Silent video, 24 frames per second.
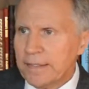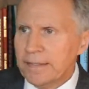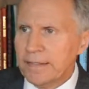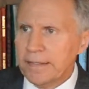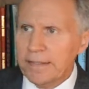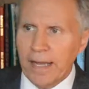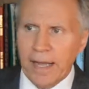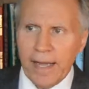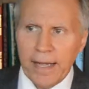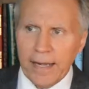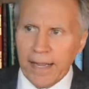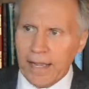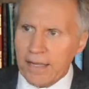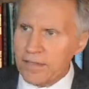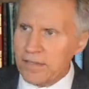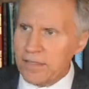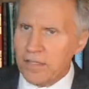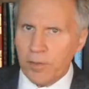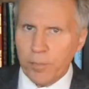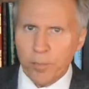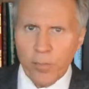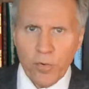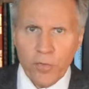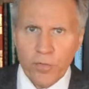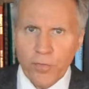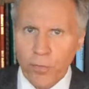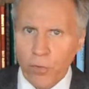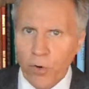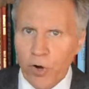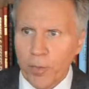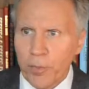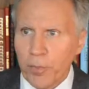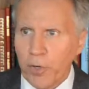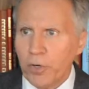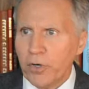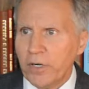Not as the
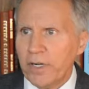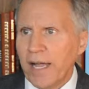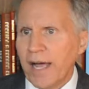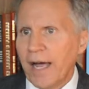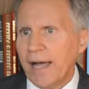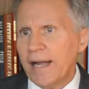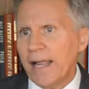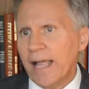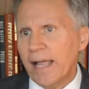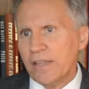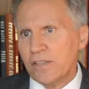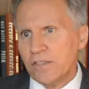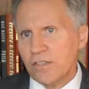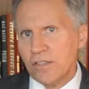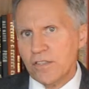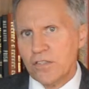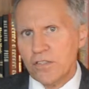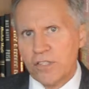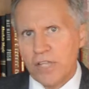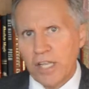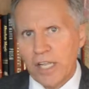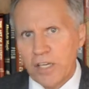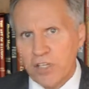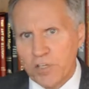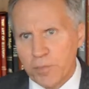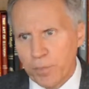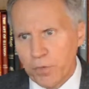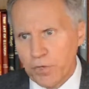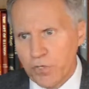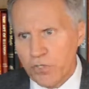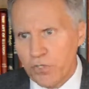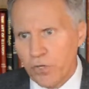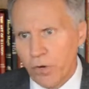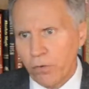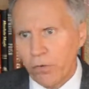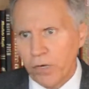performer, not as the stage
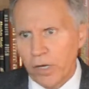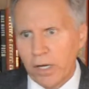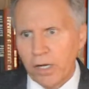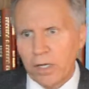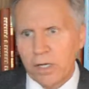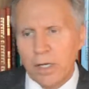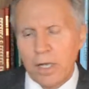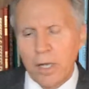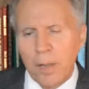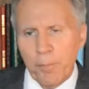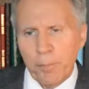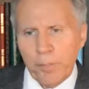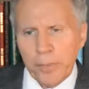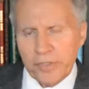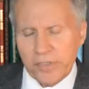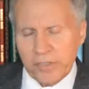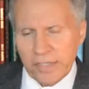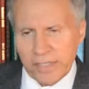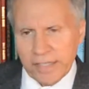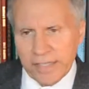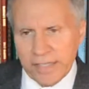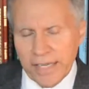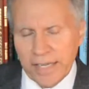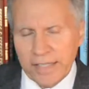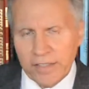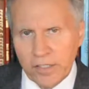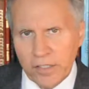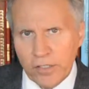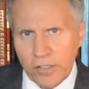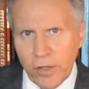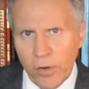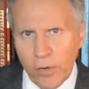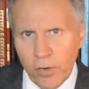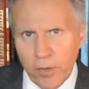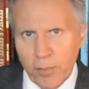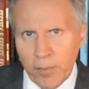persona, but to get to
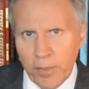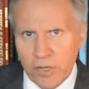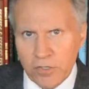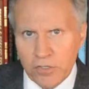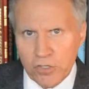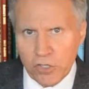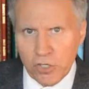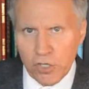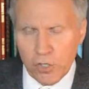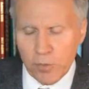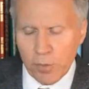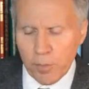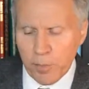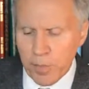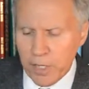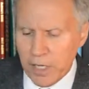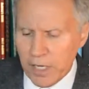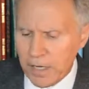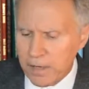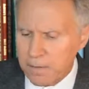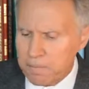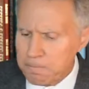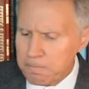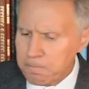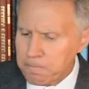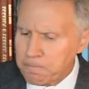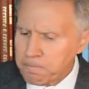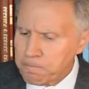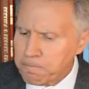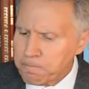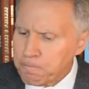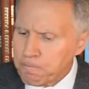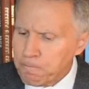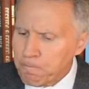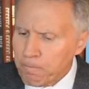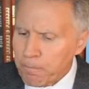know him as a human being.
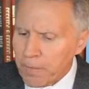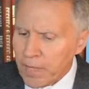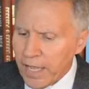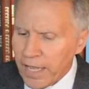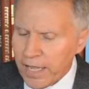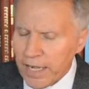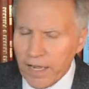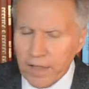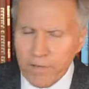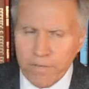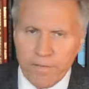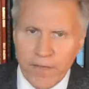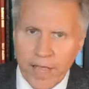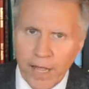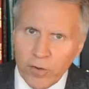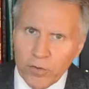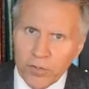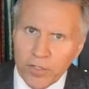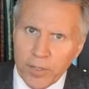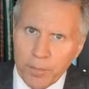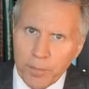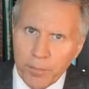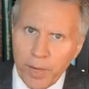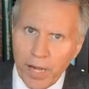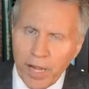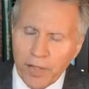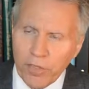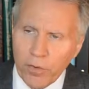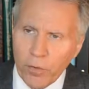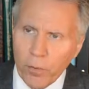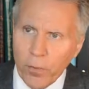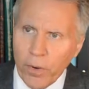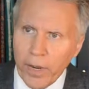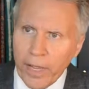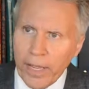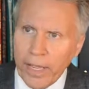And I found him, by
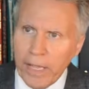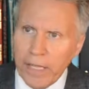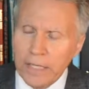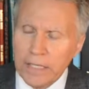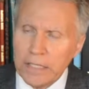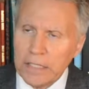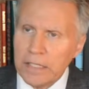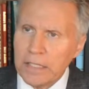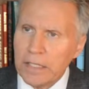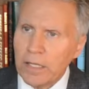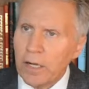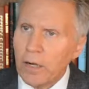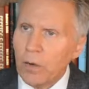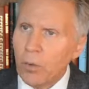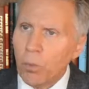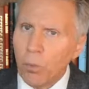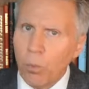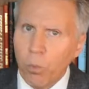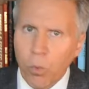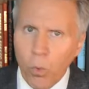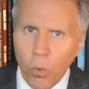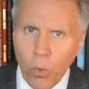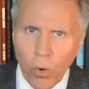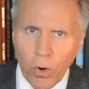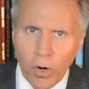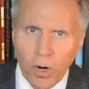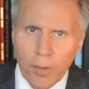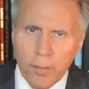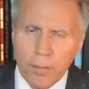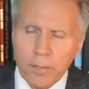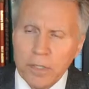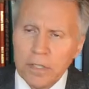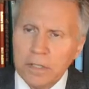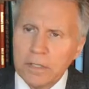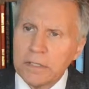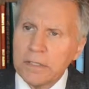the way,
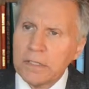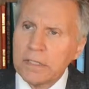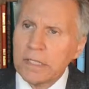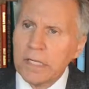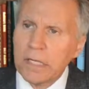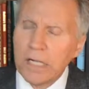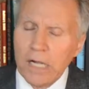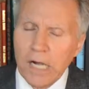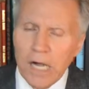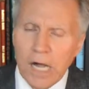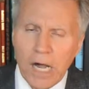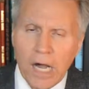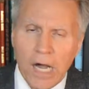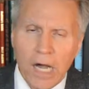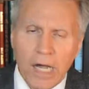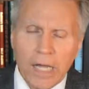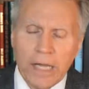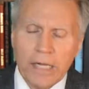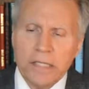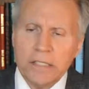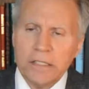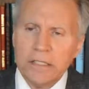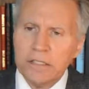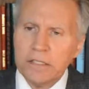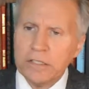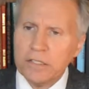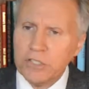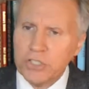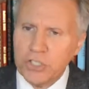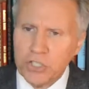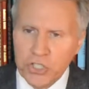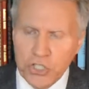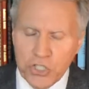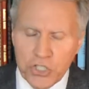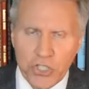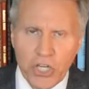warm, kind,
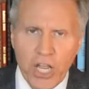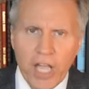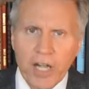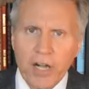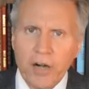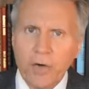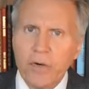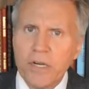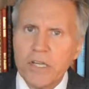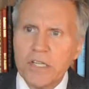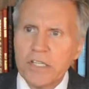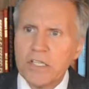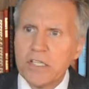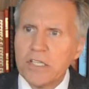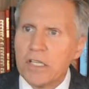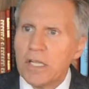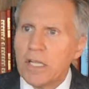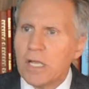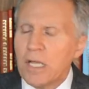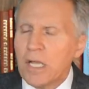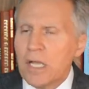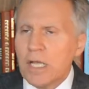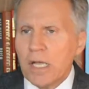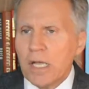generous.